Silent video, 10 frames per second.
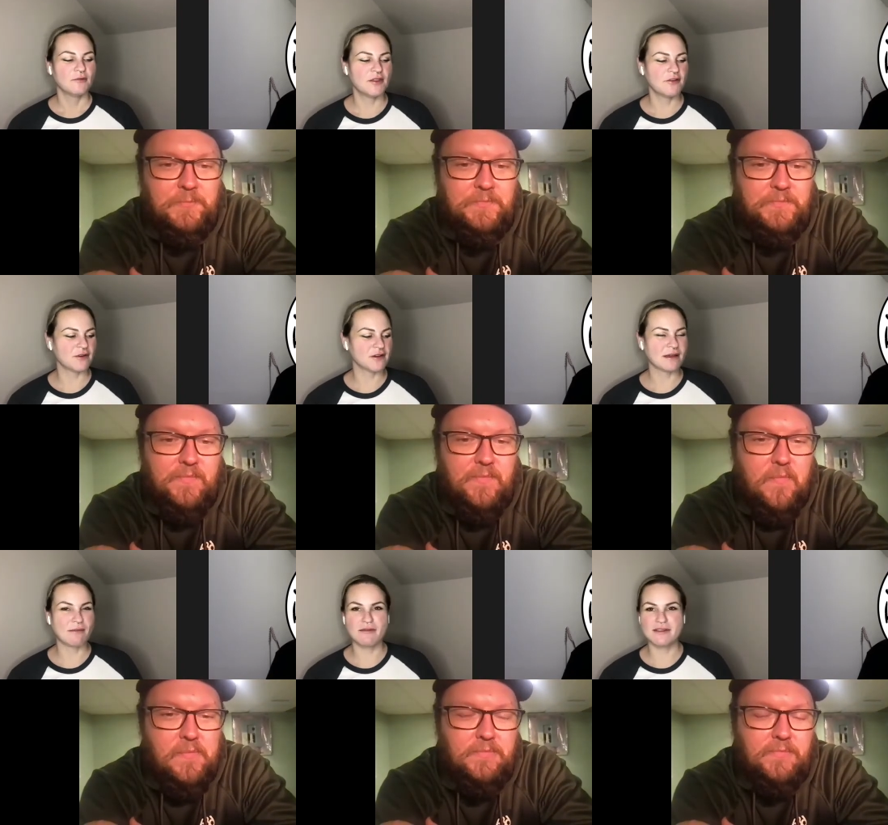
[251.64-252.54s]
Speaker 1: the first
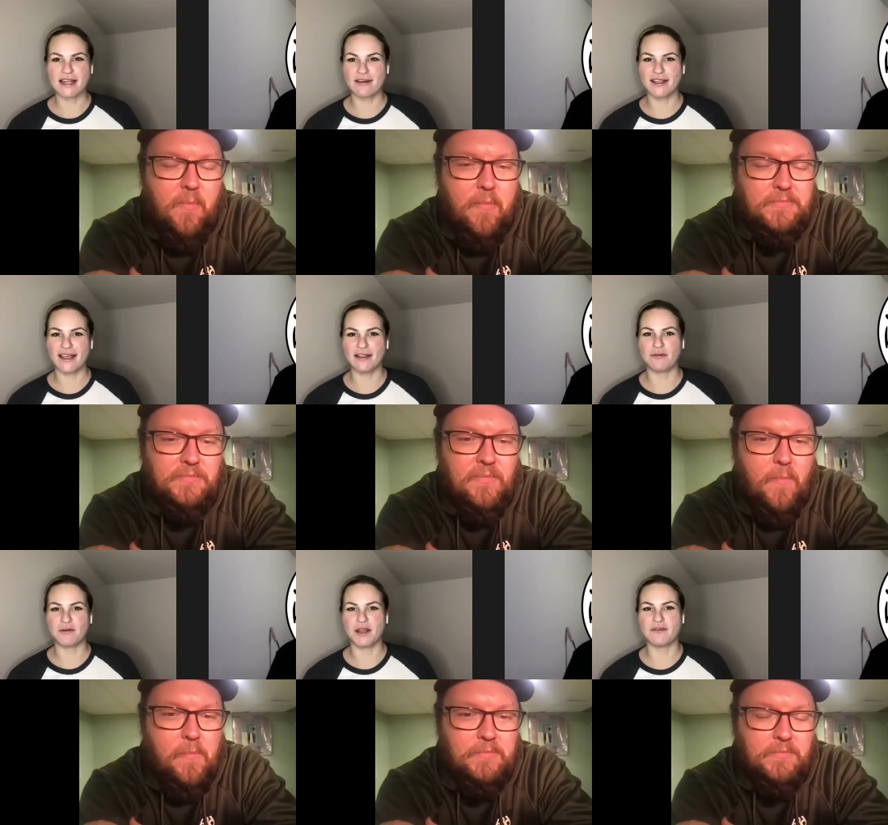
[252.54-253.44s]
time I was down in
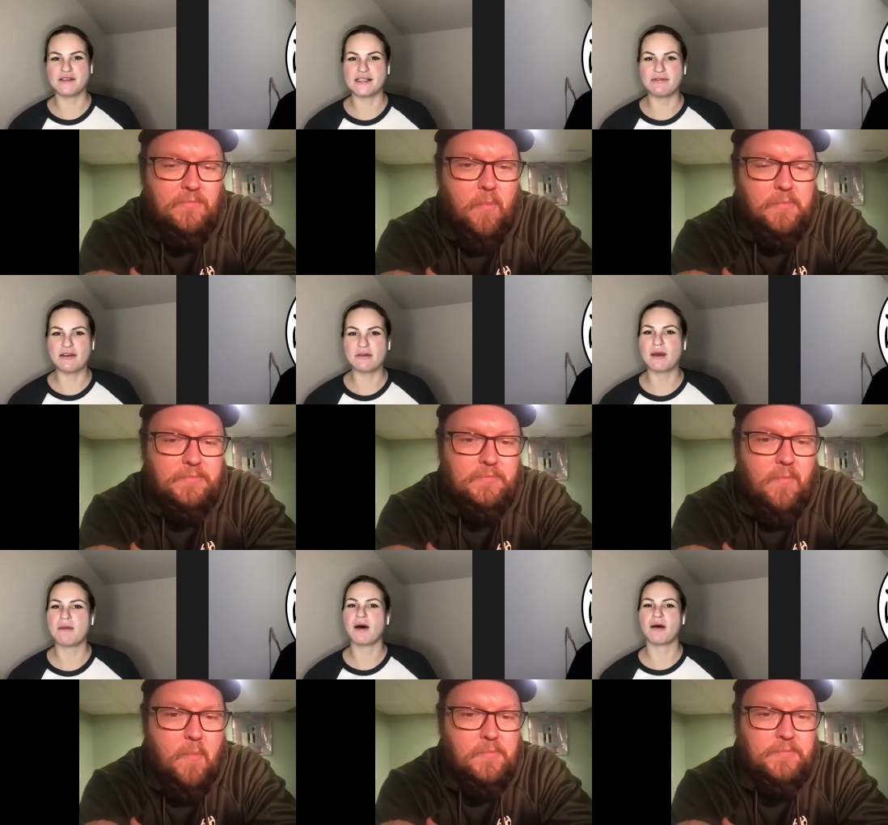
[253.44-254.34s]
California, I was living with
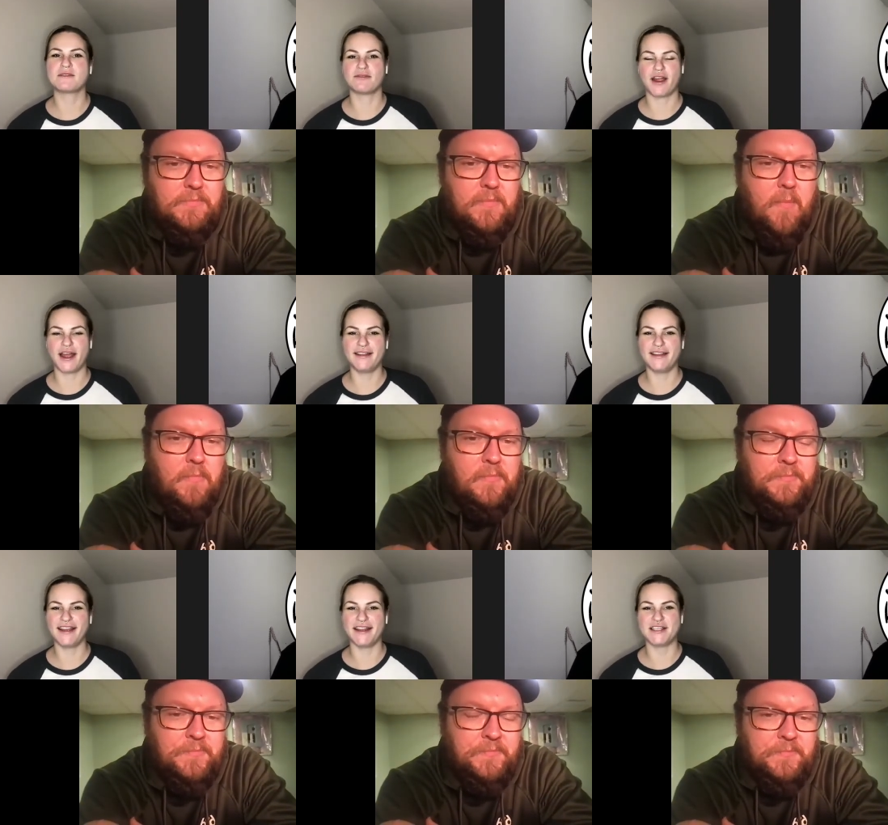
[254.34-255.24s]
my mom's
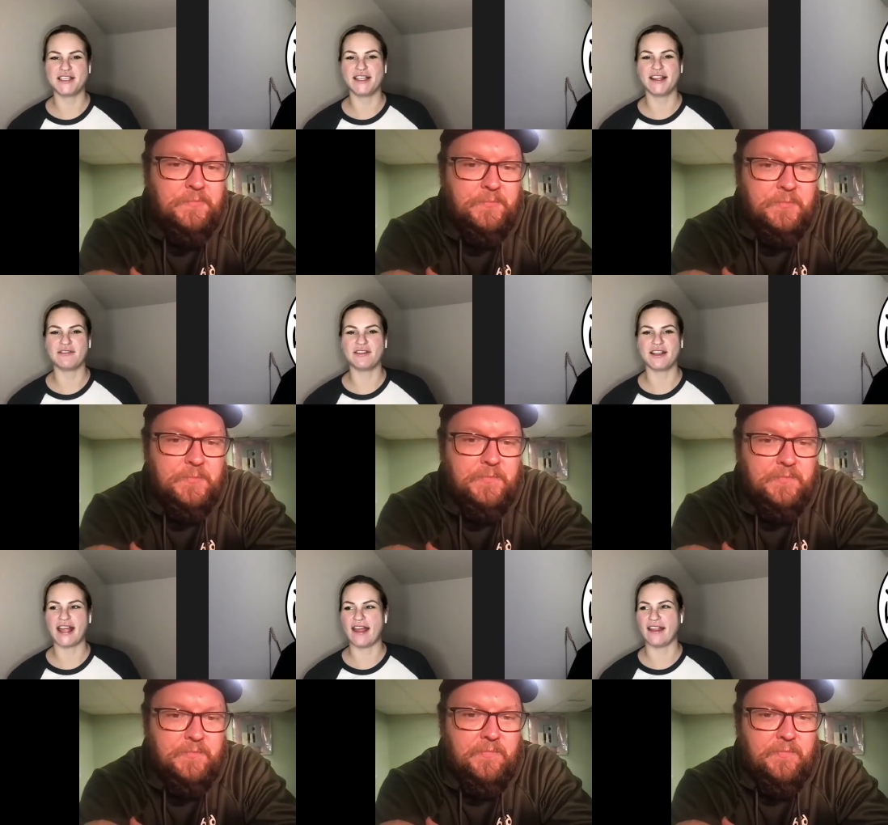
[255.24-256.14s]
friend and she lived
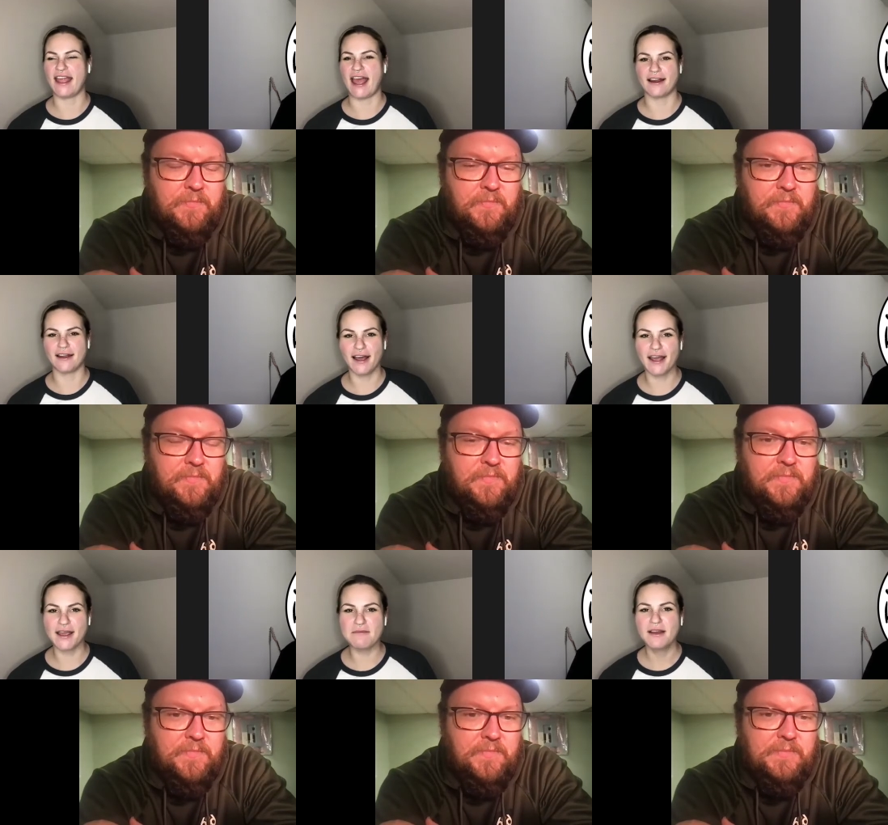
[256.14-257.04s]
in like
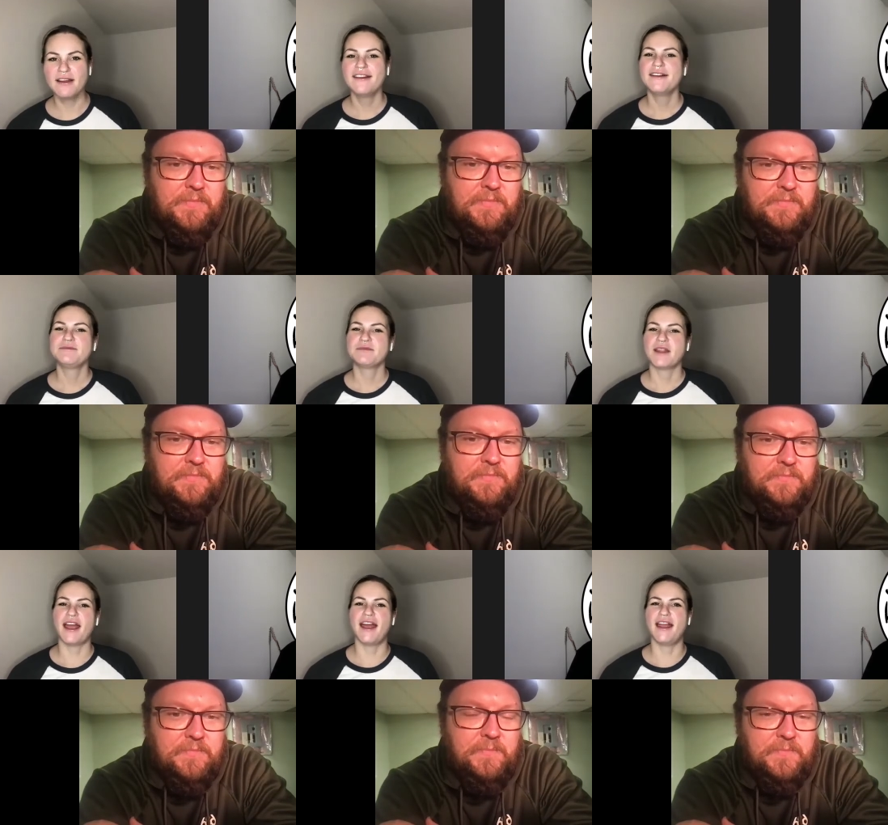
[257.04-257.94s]
Anaheim.
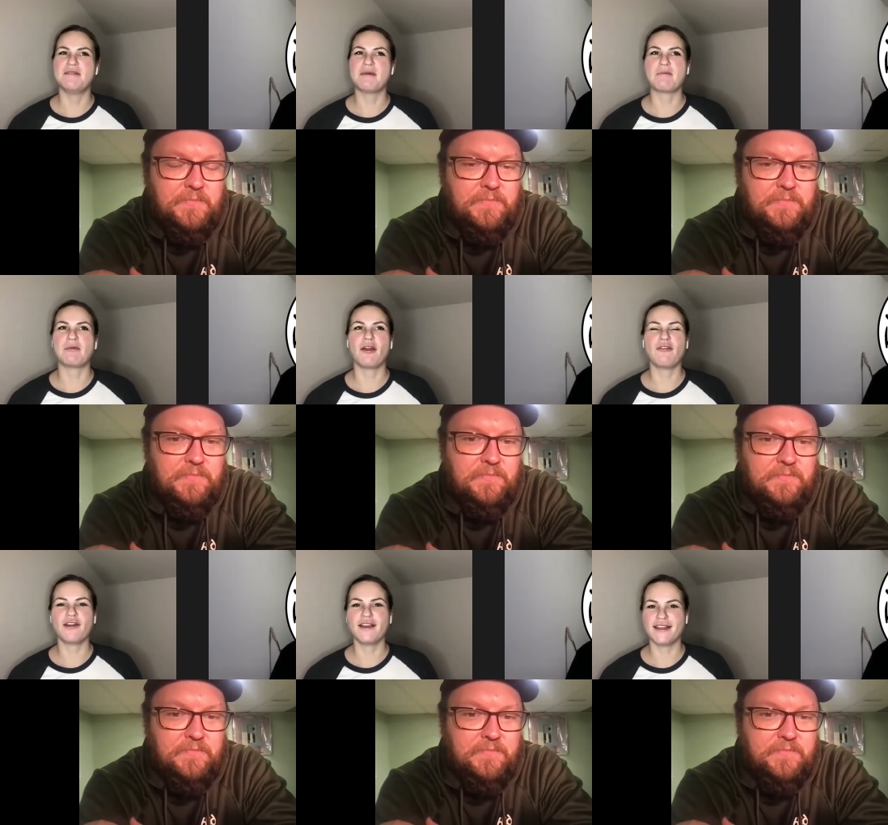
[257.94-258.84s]
And my
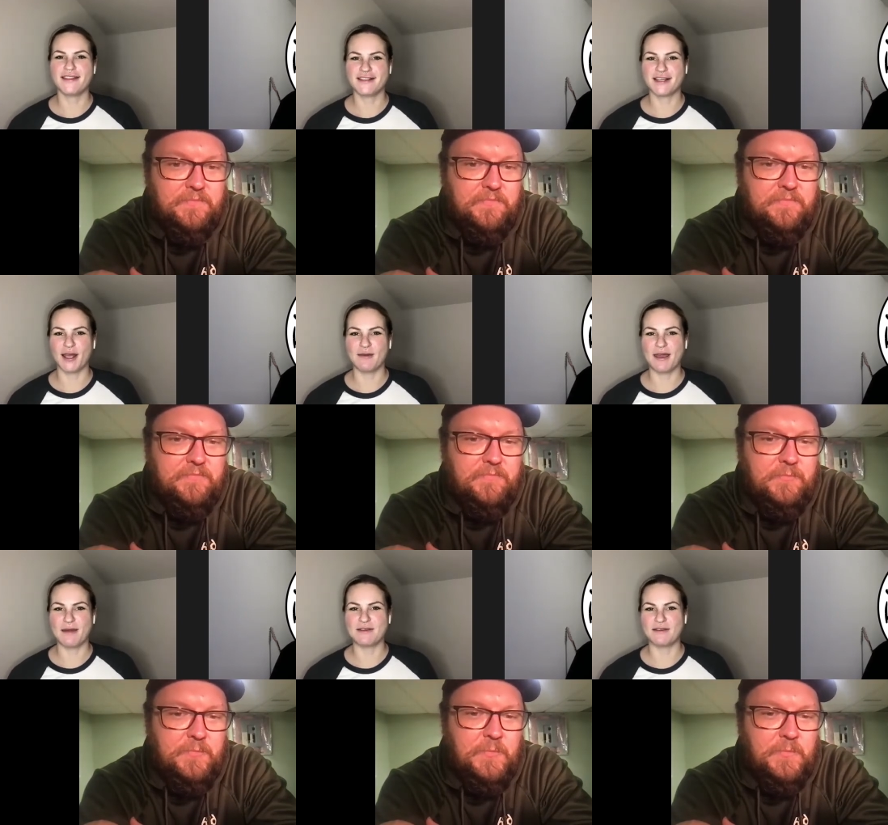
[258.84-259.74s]
boyfriend at the time
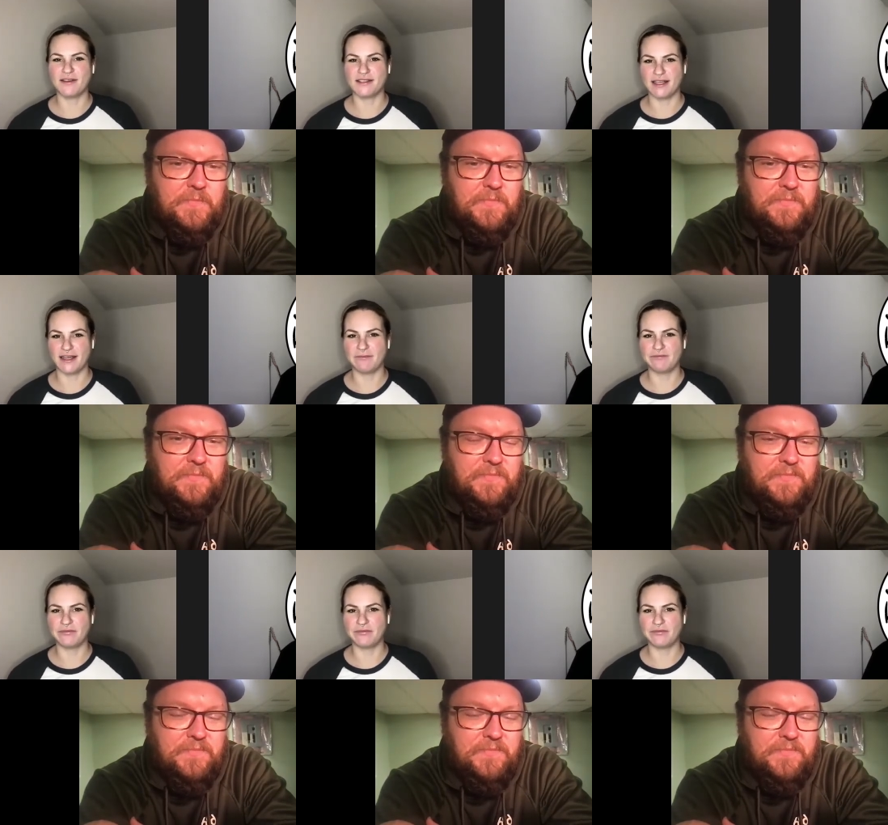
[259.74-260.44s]
came to visit,